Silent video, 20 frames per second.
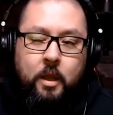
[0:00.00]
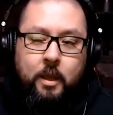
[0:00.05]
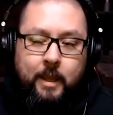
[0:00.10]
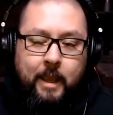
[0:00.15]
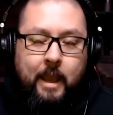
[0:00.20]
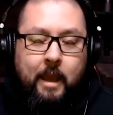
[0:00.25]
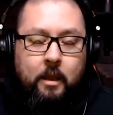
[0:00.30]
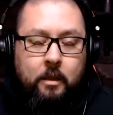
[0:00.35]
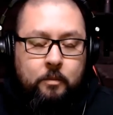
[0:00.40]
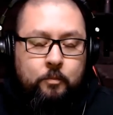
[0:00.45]

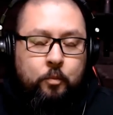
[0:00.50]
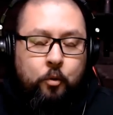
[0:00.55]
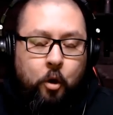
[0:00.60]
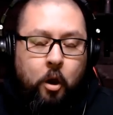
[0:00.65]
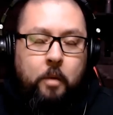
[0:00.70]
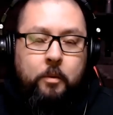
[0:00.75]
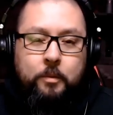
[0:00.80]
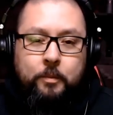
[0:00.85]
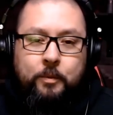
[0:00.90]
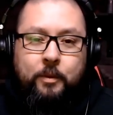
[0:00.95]
Yeah,
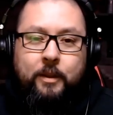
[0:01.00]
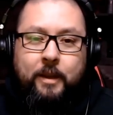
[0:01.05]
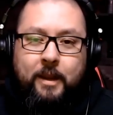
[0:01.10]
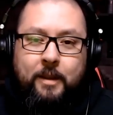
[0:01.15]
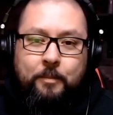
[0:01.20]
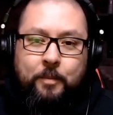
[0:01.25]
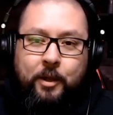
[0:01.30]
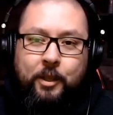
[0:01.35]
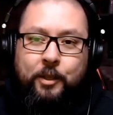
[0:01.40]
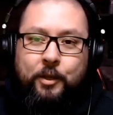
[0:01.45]

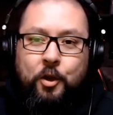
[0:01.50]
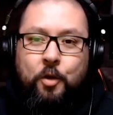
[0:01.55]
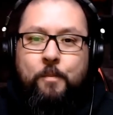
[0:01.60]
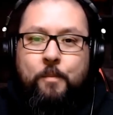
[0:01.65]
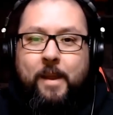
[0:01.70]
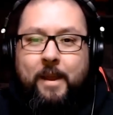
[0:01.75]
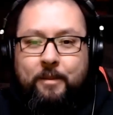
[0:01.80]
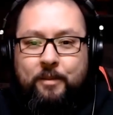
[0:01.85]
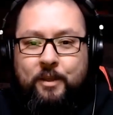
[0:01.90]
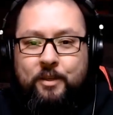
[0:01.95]
probably. But you don't
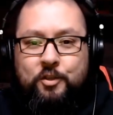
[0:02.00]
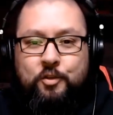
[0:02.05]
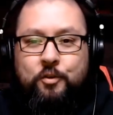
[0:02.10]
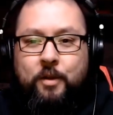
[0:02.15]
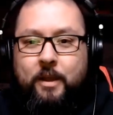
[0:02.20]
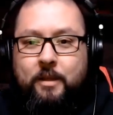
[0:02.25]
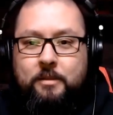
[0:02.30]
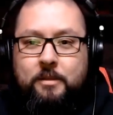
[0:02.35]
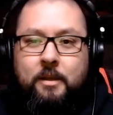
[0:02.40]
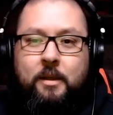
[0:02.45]
make these
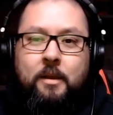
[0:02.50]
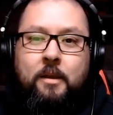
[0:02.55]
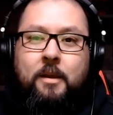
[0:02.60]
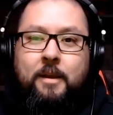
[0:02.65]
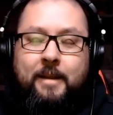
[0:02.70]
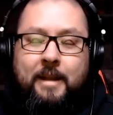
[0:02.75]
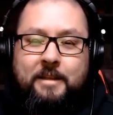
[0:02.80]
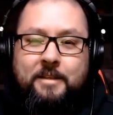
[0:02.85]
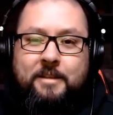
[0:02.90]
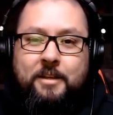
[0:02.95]
trades
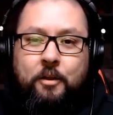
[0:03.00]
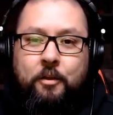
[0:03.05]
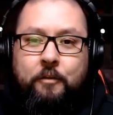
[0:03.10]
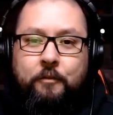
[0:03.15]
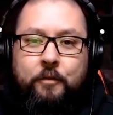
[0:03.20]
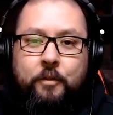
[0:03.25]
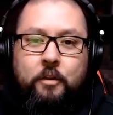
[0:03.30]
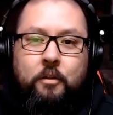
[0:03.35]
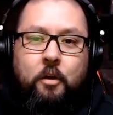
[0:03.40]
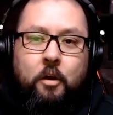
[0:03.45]
necessarily
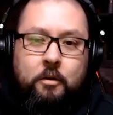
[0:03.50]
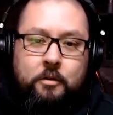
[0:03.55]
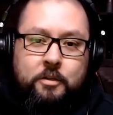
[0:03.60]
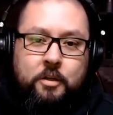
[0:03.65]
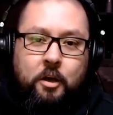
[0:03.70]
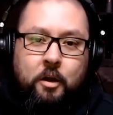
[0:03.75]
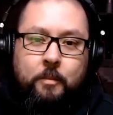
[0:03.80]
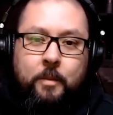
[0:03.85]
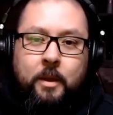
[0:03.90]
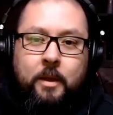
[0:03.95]
for the long
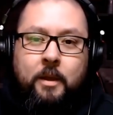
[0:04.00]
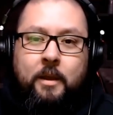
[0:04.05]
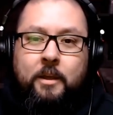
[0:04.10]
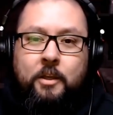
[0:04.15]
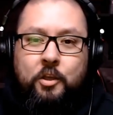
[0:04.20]
term.